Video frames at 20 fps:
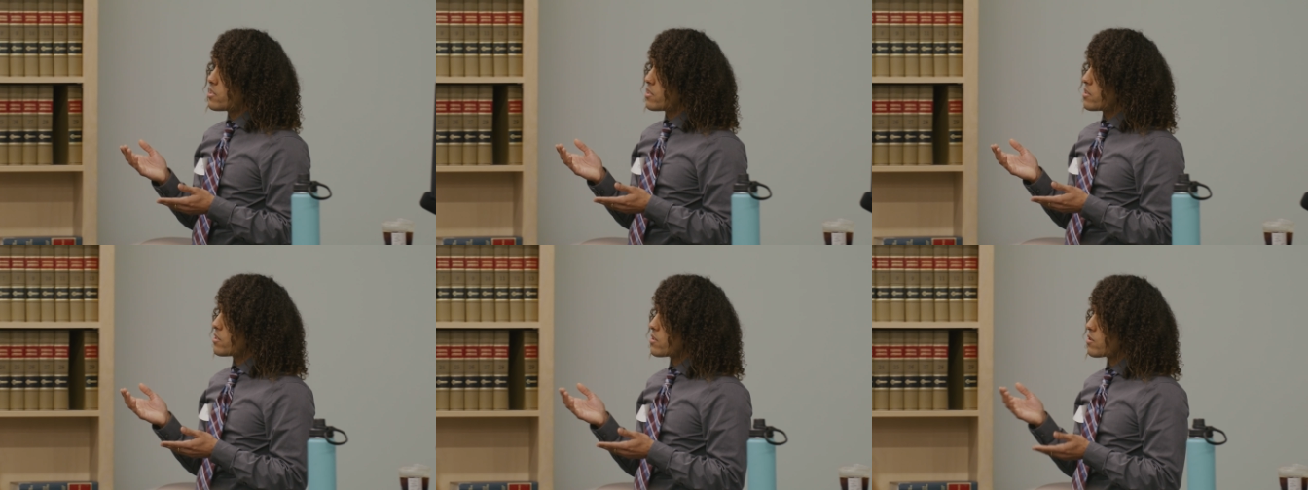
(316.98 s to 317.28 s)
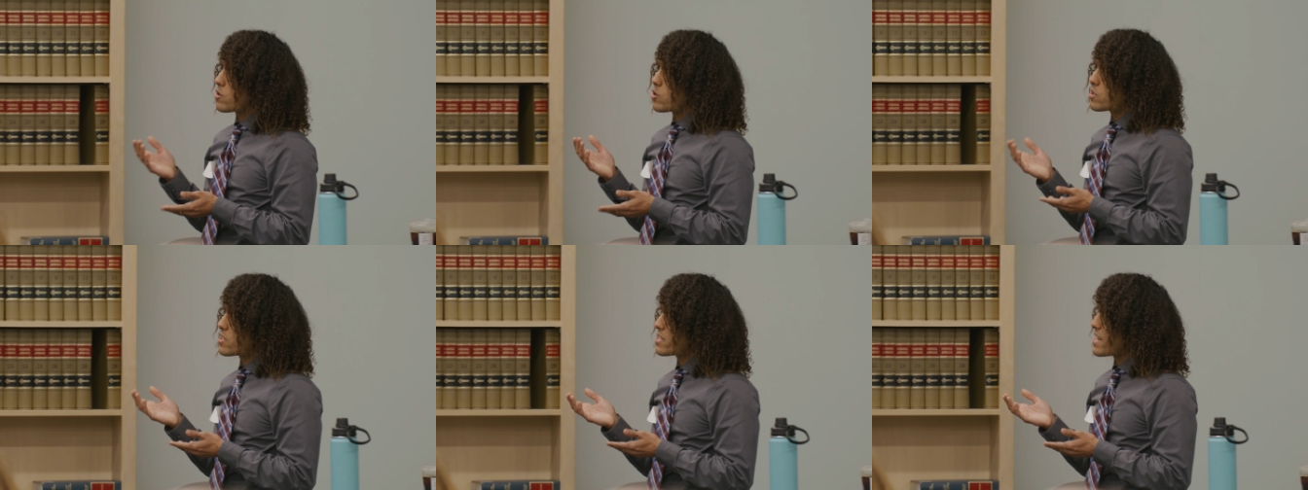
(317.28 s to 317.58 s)
to
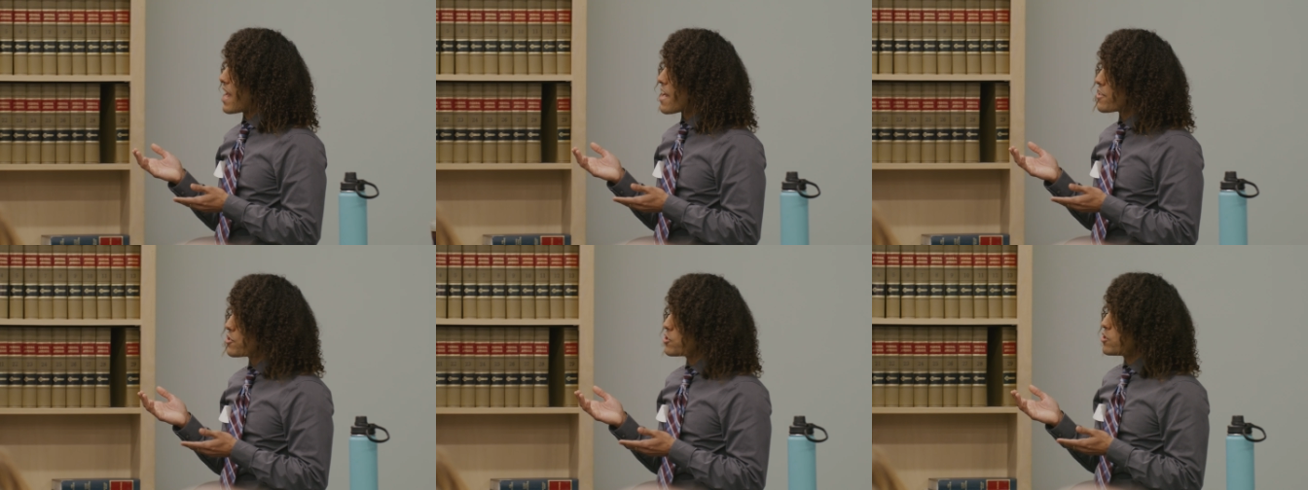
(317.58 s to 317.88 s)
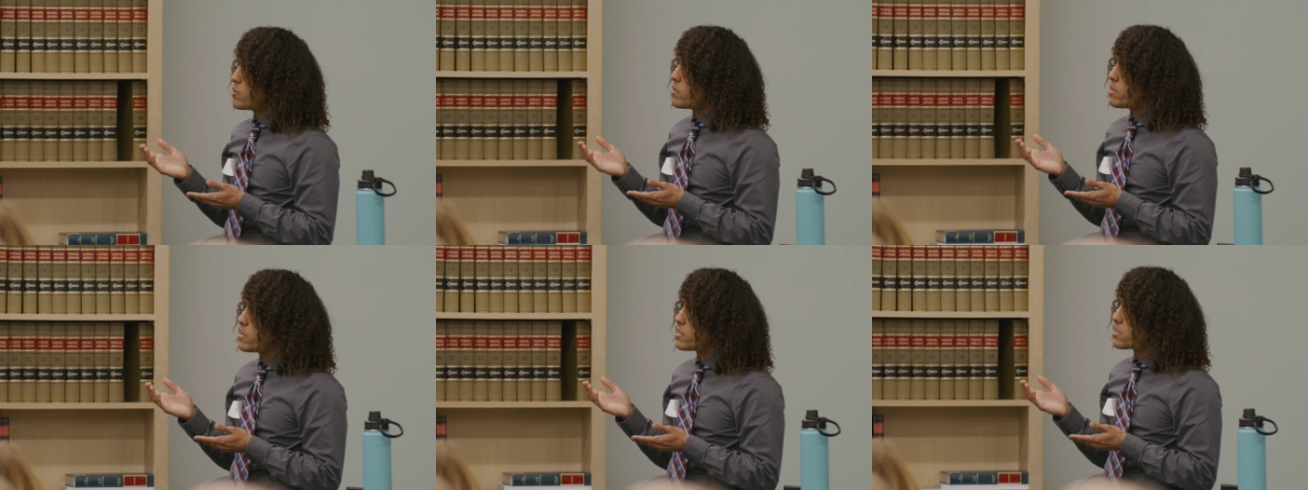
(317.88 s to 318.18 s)
the
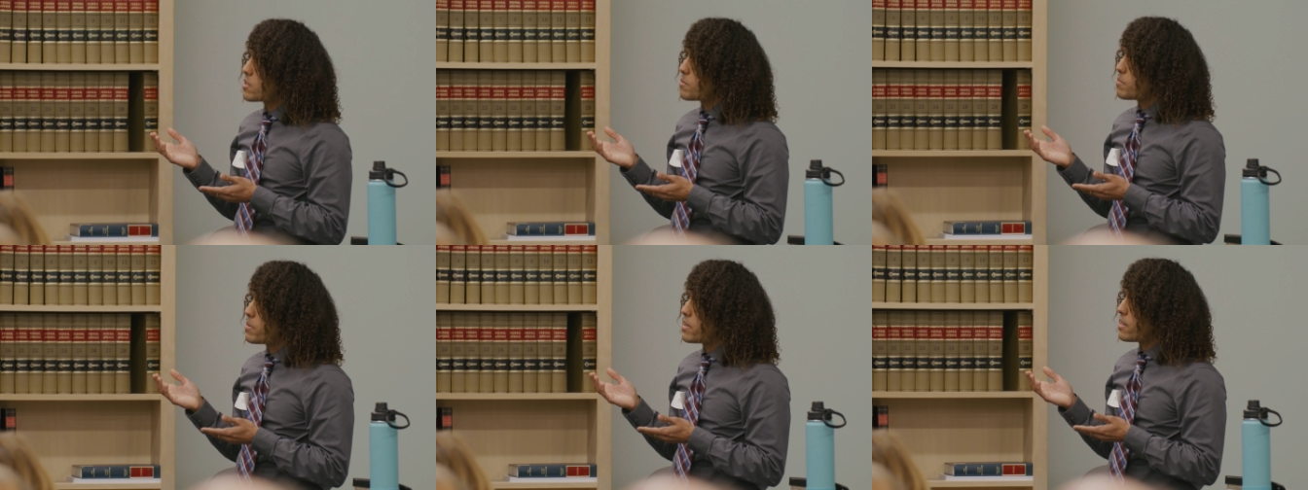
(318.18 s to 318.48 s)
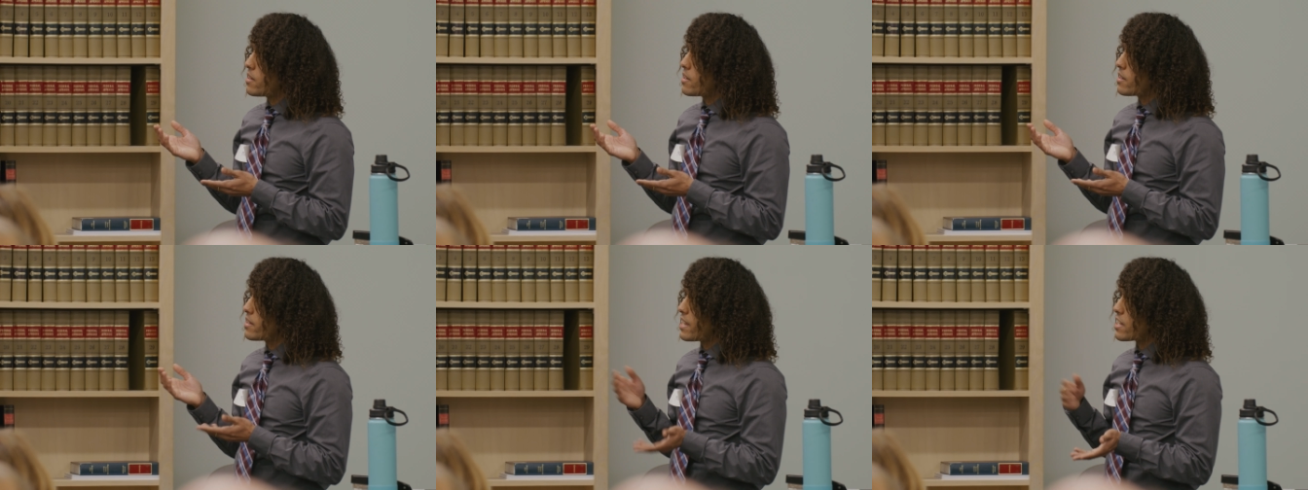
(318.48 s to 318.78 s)
statute needs to
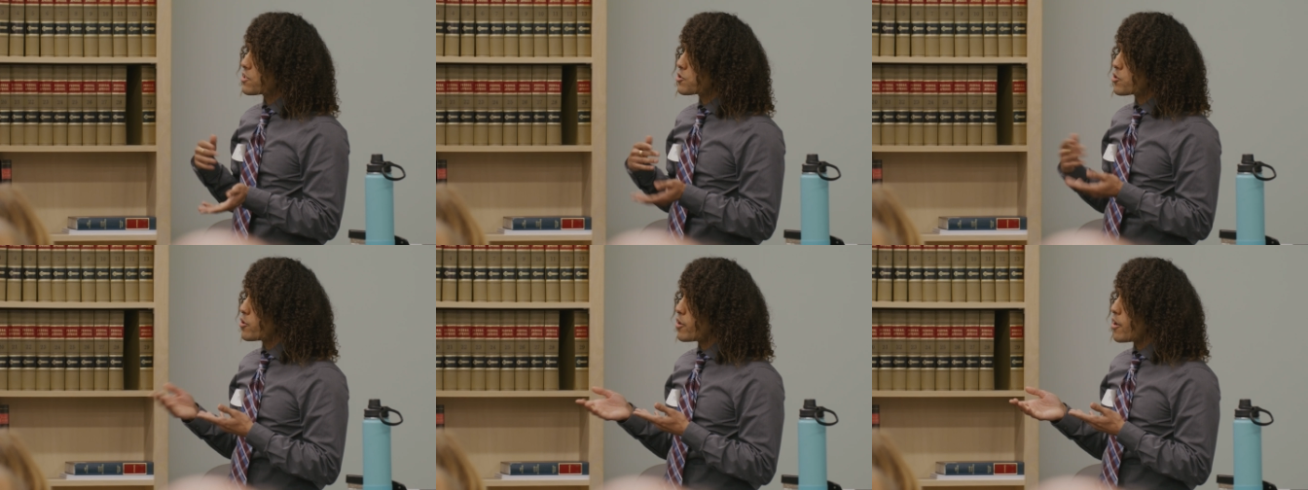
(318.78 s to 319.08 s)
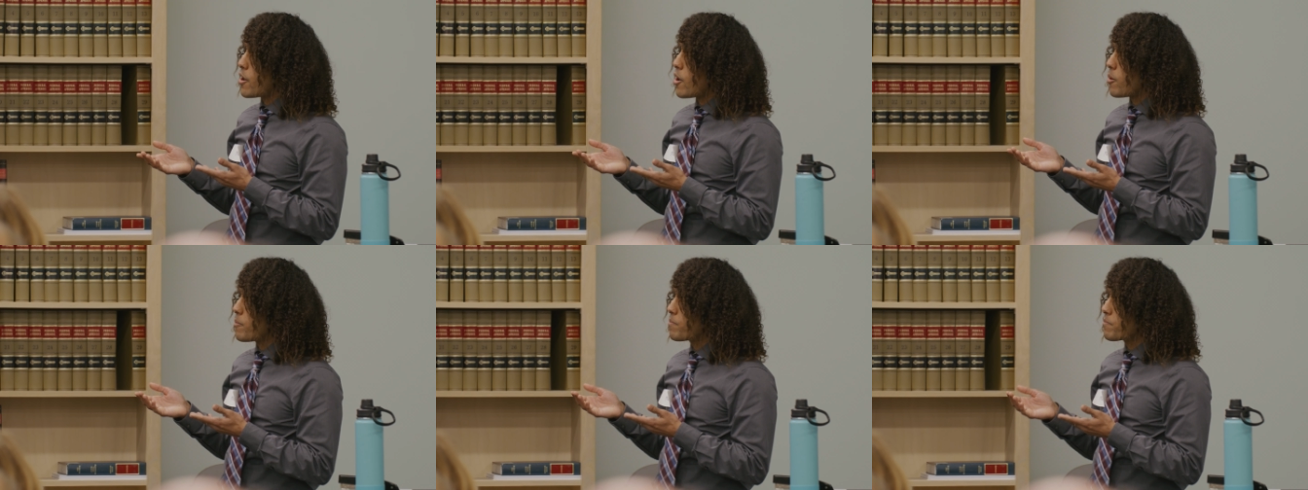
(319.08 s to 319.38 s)
be yes or
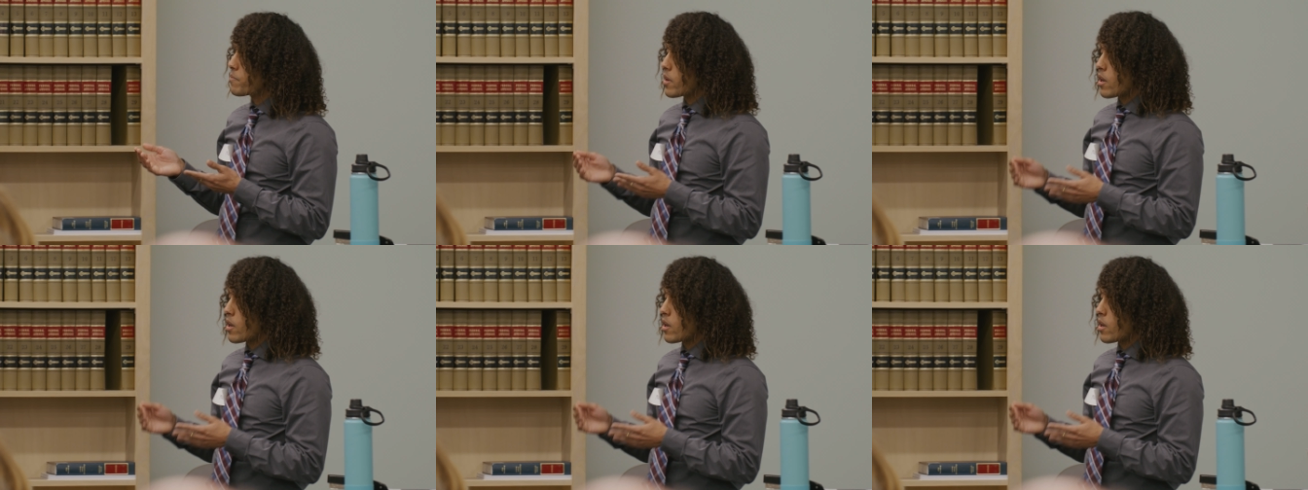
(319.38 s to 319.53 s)
no.